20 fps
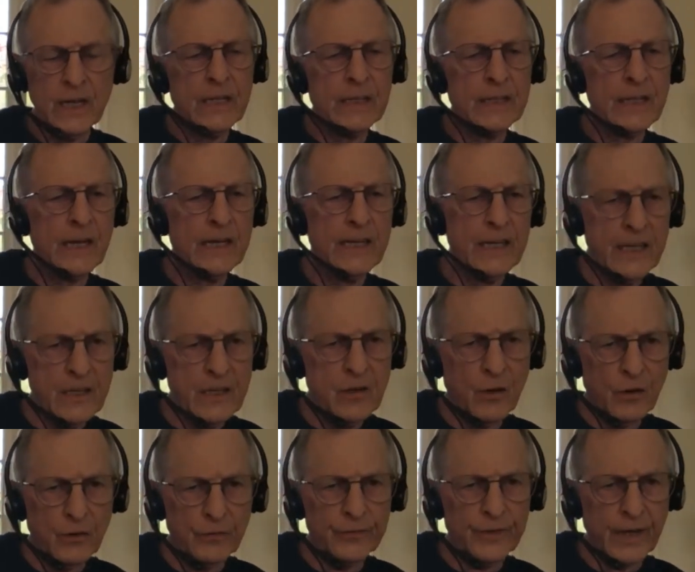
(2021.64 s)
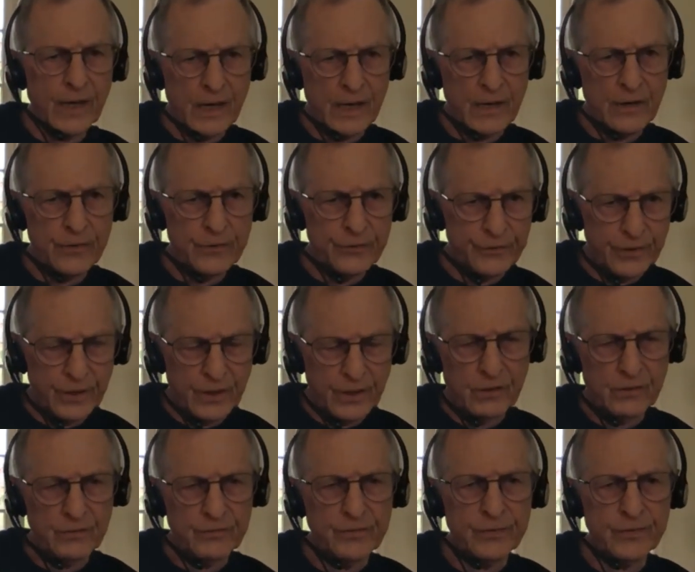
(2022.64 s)
that he called the higher
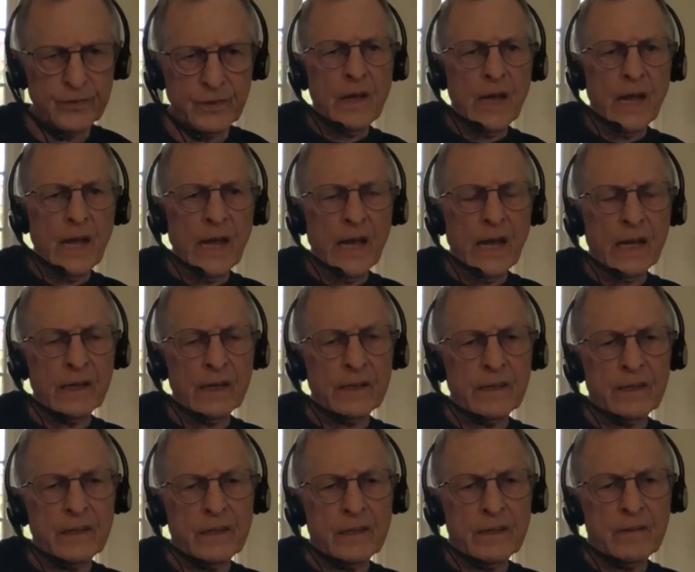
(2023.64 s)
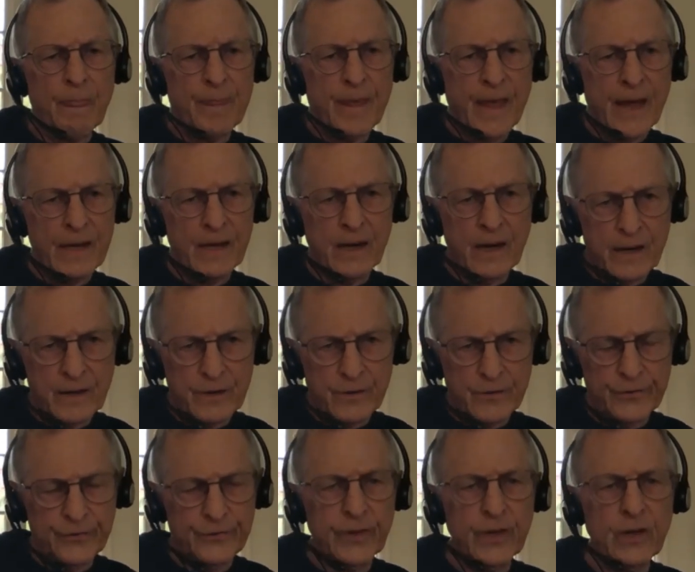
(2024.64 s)
self. And that higher
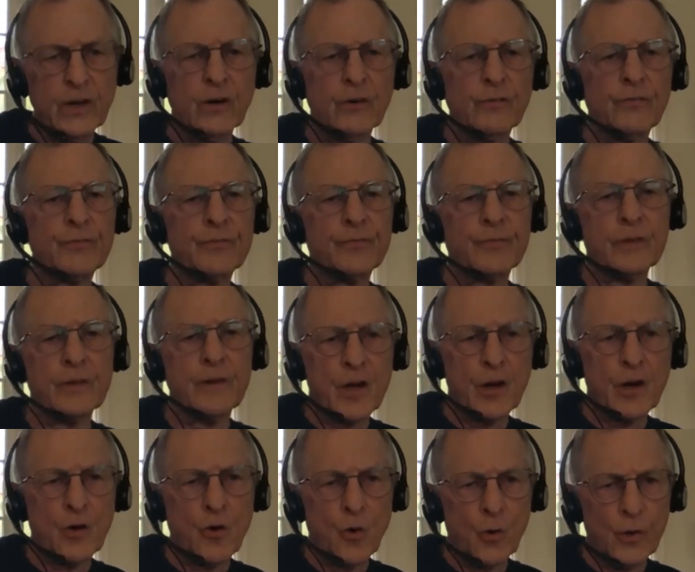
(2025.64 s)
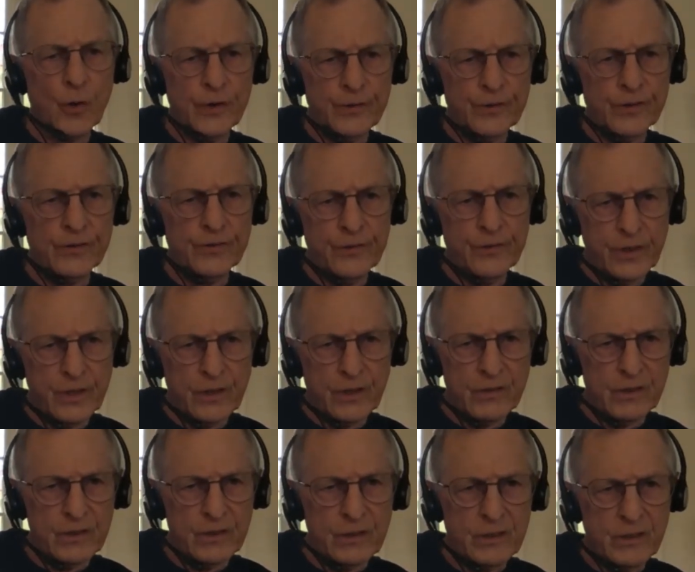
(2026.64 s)
self, according to
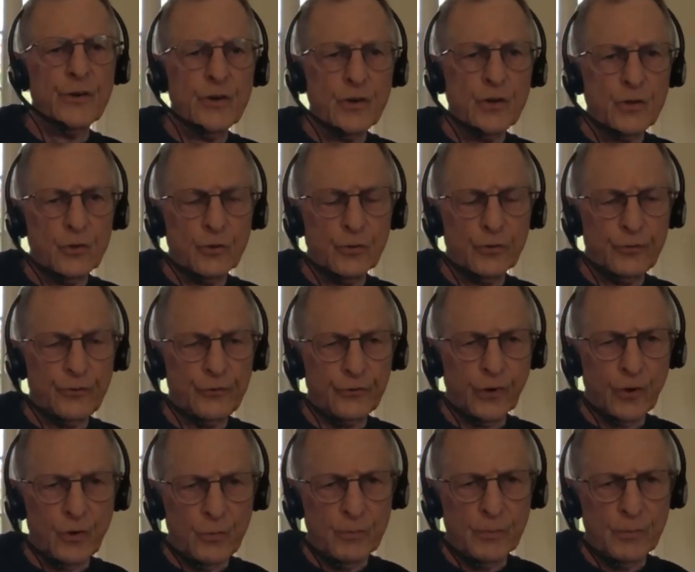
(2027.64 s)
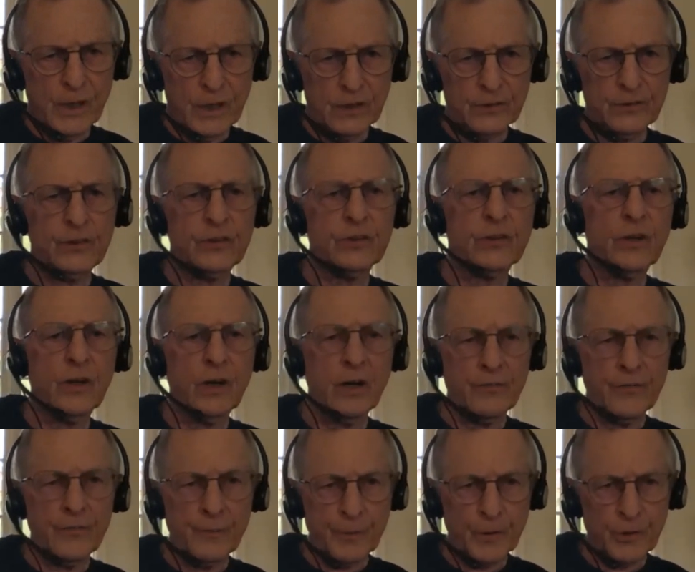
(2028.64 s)
Jared, knew so much
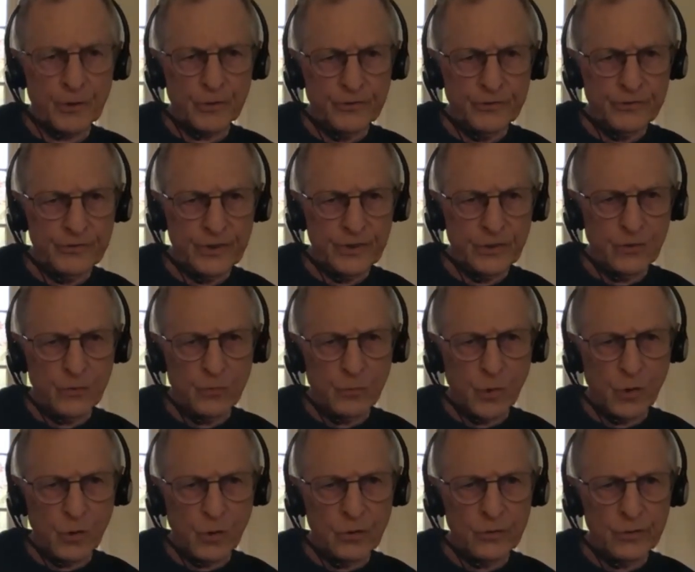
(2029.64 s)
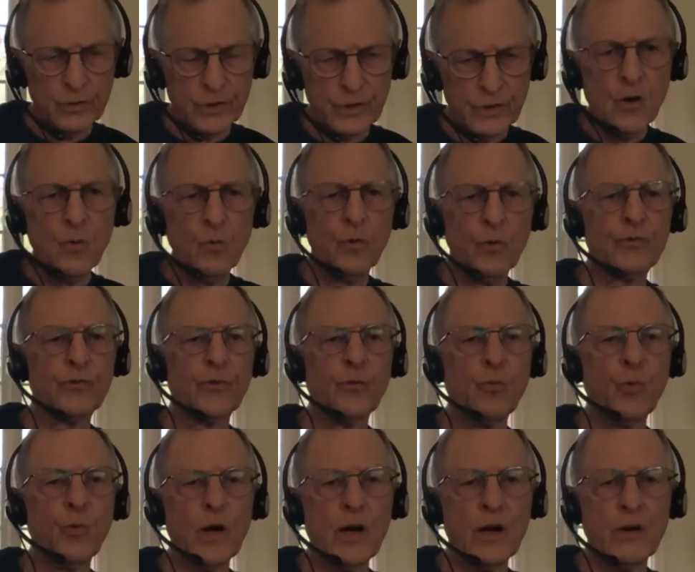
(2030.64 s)
of the person's inner world, was
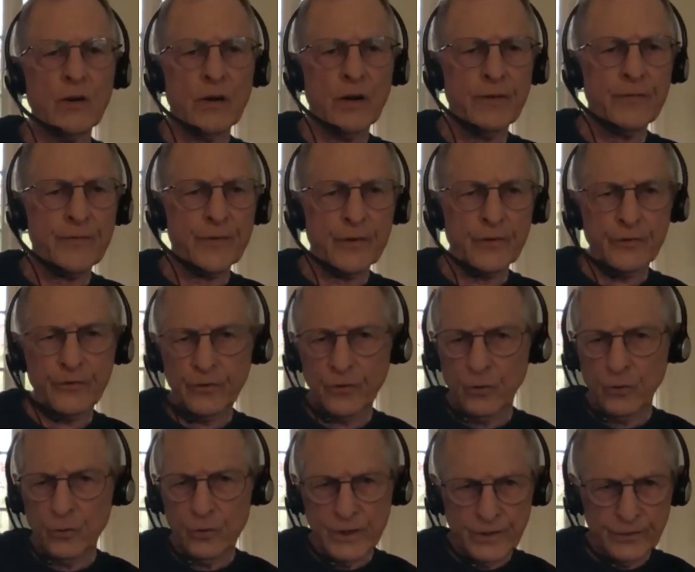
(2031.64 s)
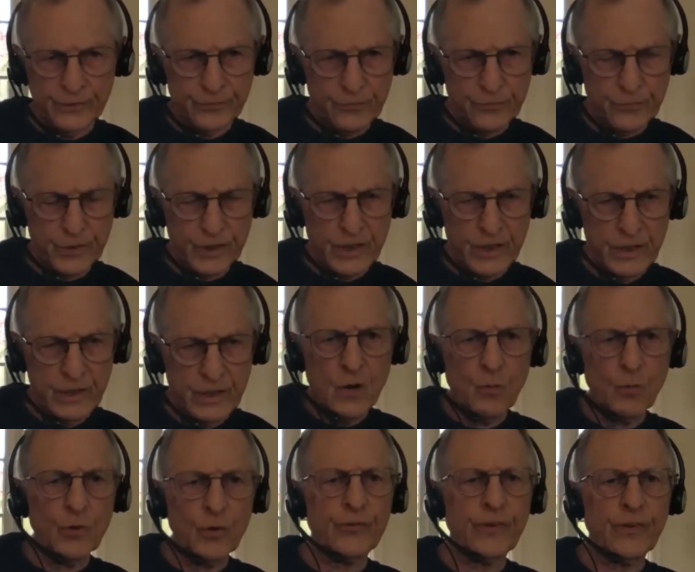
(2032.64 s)
aware of their soul history,
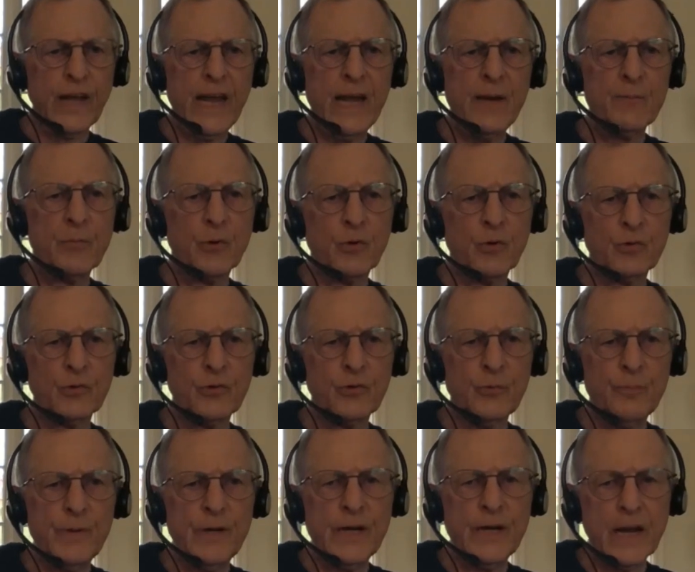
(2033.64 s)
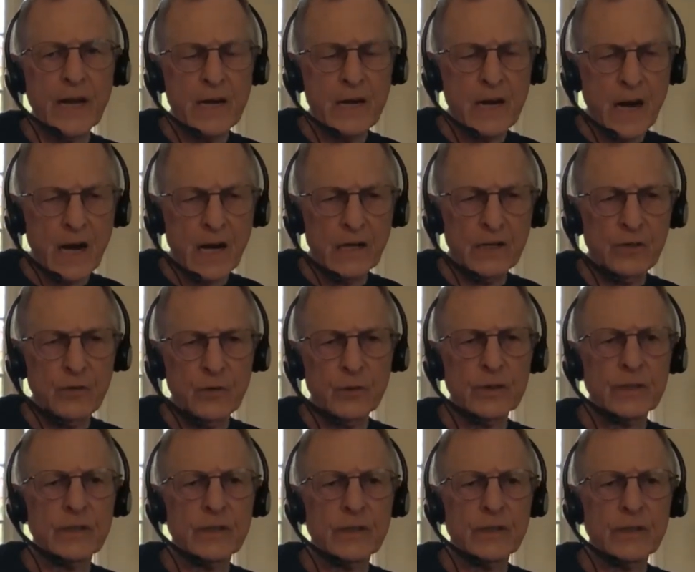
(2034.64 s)
was able to be a
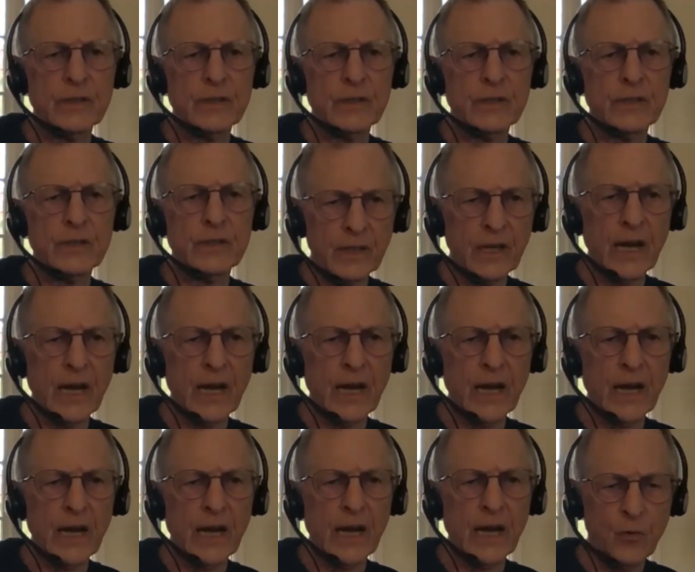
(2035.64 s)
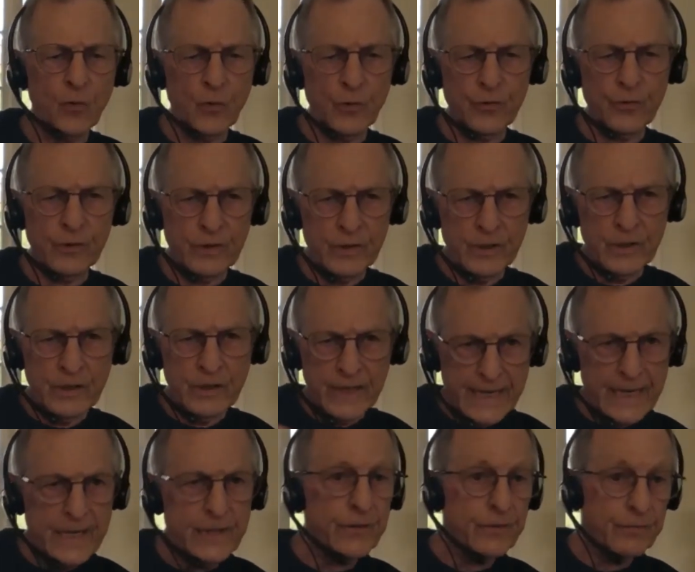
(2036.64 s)
conduit of light for
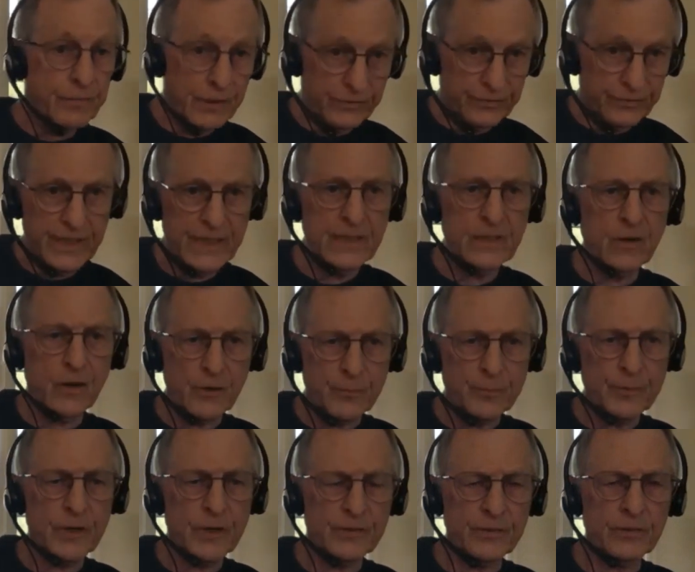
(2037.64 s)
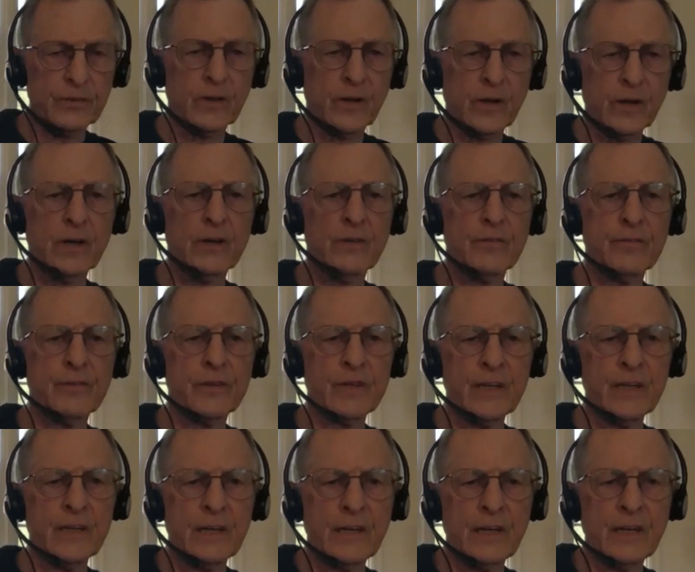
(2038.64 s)
each of us in our present life.
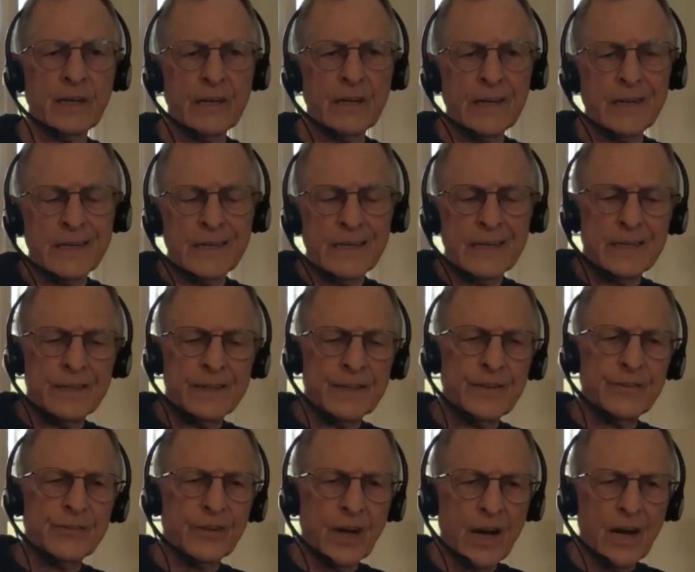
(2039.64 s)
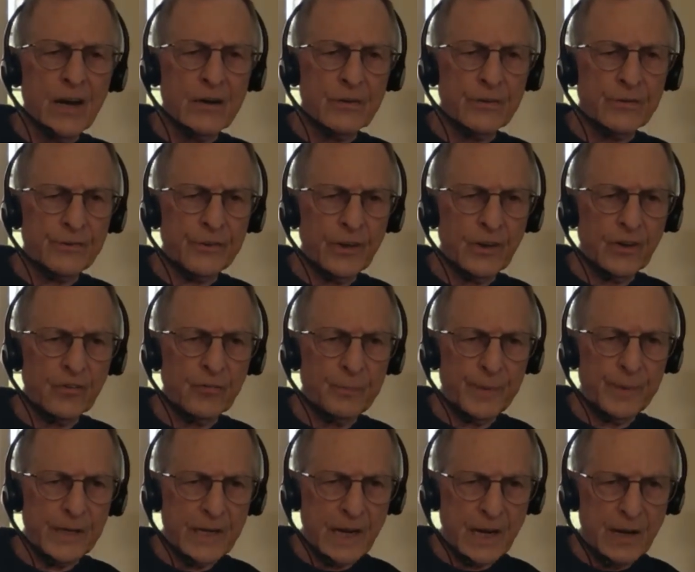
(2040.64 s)
This higher self
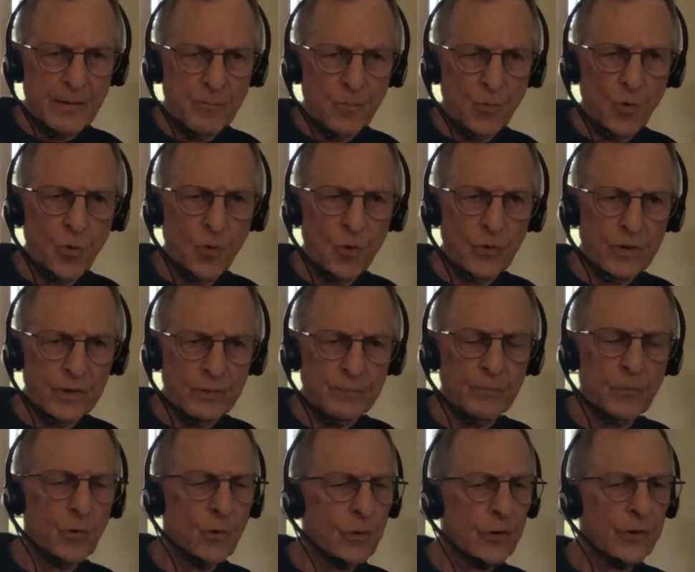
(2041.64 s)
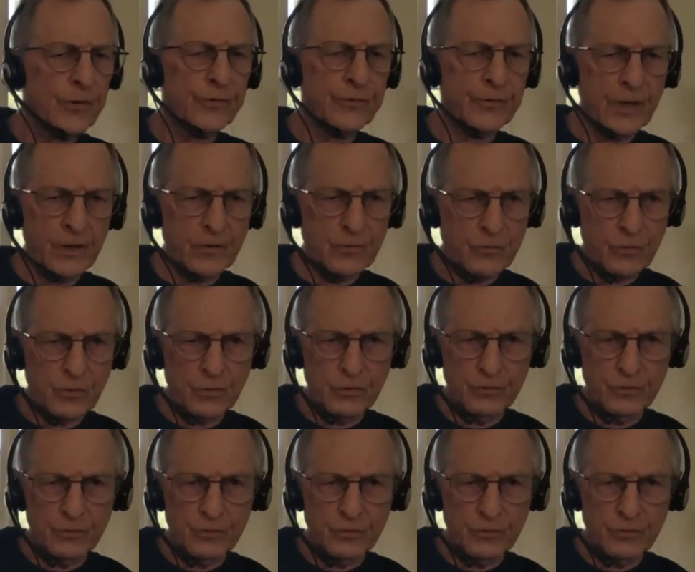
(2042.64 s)
became more and more a central